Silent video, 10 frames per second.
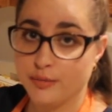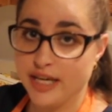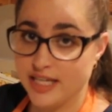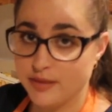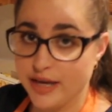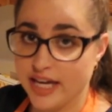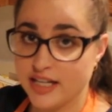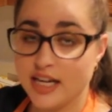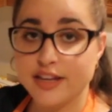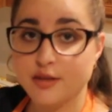baking
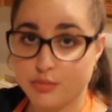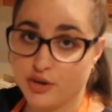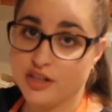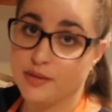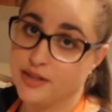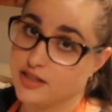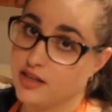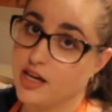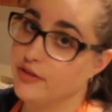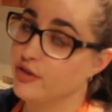pan and then putting them into
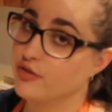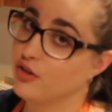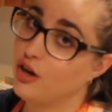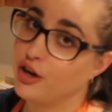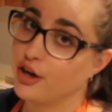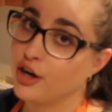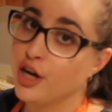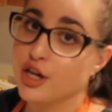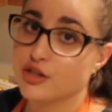the oven for longer.